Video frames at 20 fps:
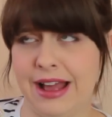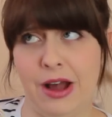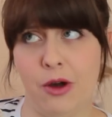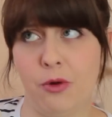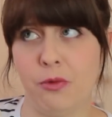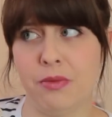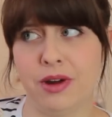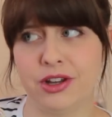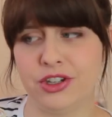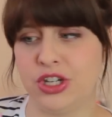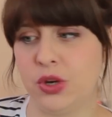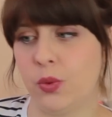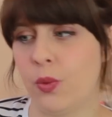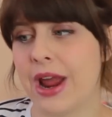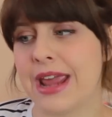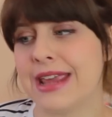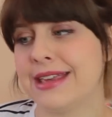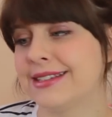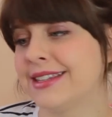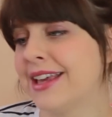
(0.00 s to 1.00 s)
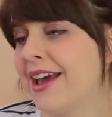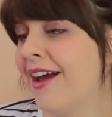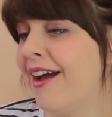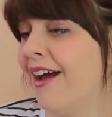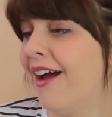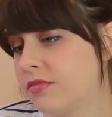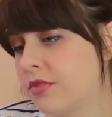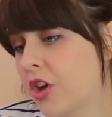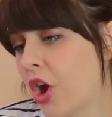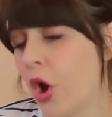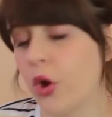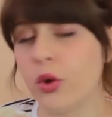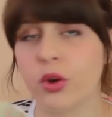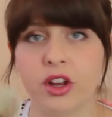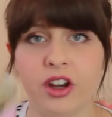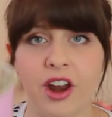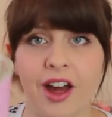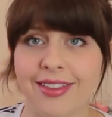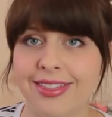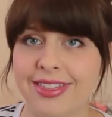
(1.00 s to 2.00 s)
how much it weighs,
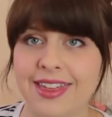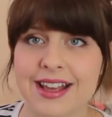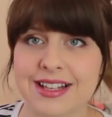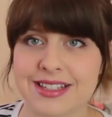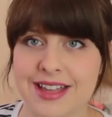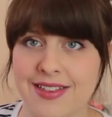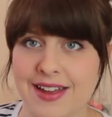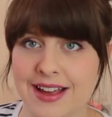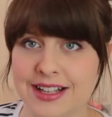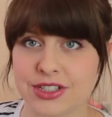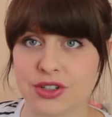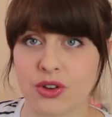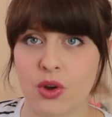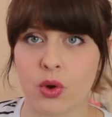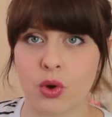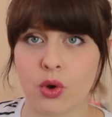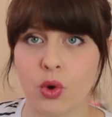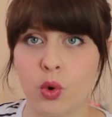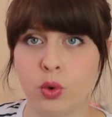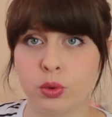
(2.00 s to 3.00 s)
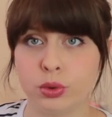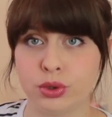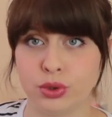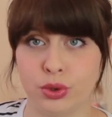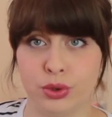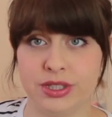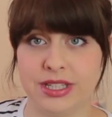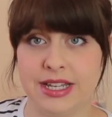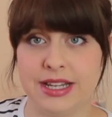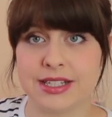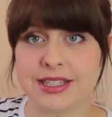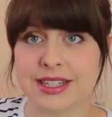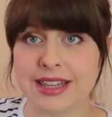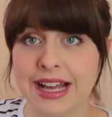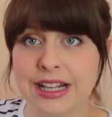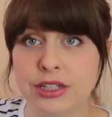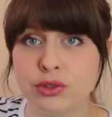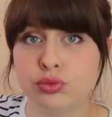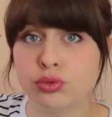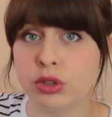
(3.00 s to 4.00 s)
coconut, things like that. It's got all sorts in it, so
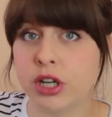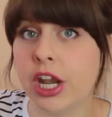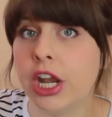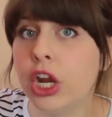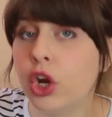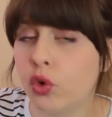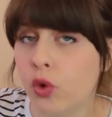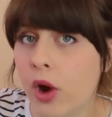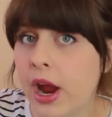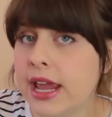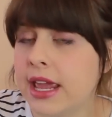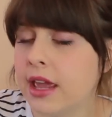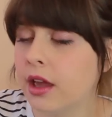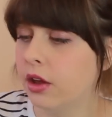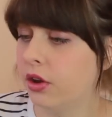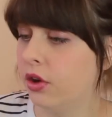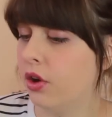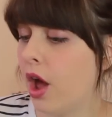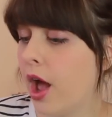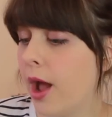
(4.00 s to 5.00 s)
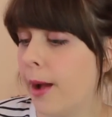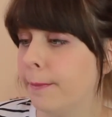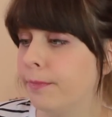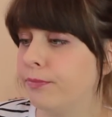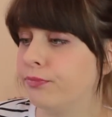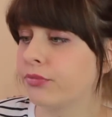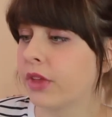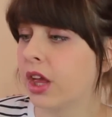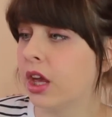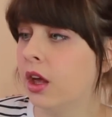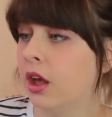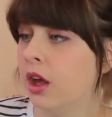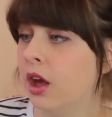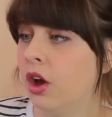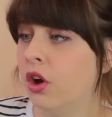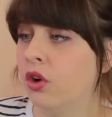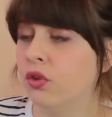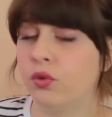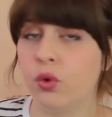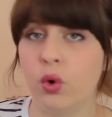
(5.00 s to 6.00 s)
that is really great
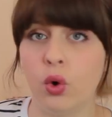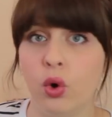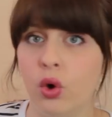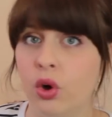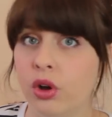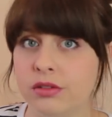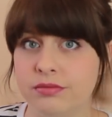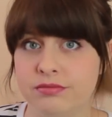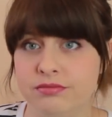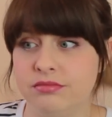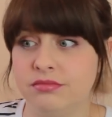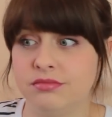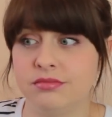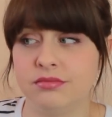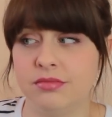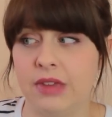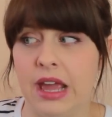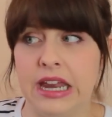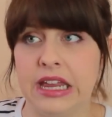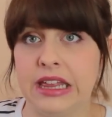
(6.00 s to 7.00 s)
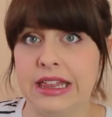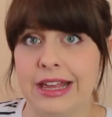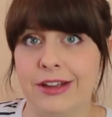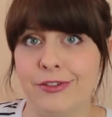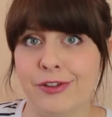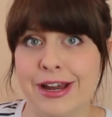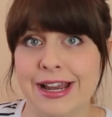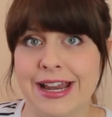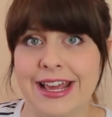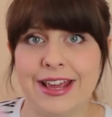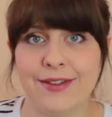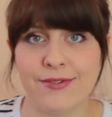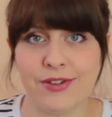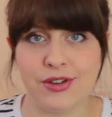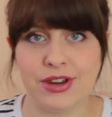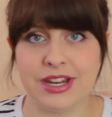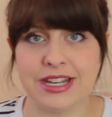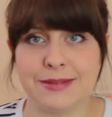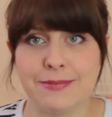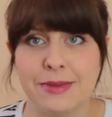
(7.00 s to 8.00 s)
for anything really, if
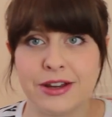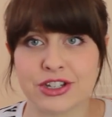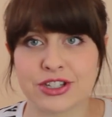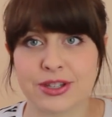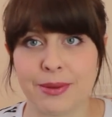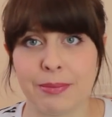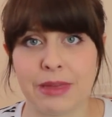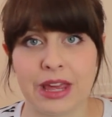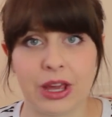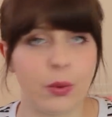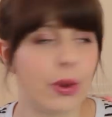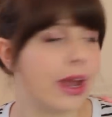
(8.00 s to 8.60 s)
you need to measure something